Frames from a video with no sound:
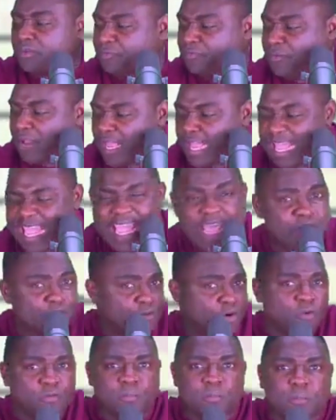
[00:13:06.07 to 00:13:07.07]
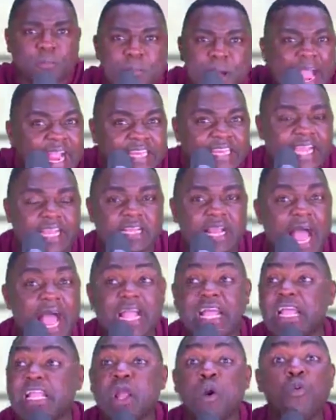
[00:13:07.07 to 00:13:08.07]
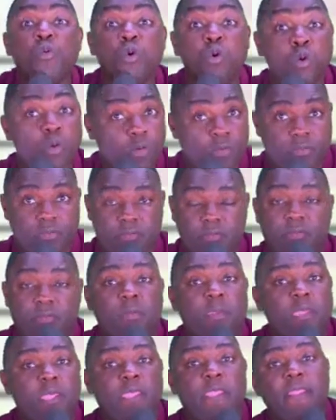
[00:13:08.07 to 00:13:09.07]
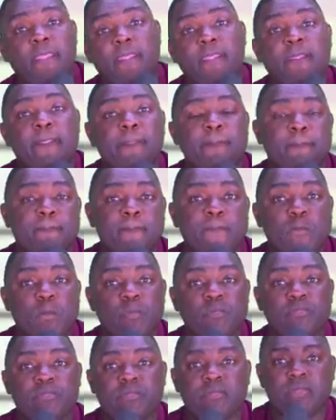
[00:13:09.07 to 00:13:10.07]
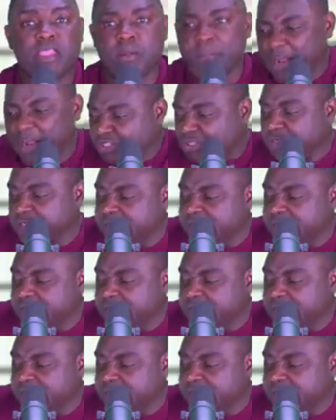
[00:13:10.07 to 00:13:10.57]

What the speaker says: and very, very, very, very evil-minded,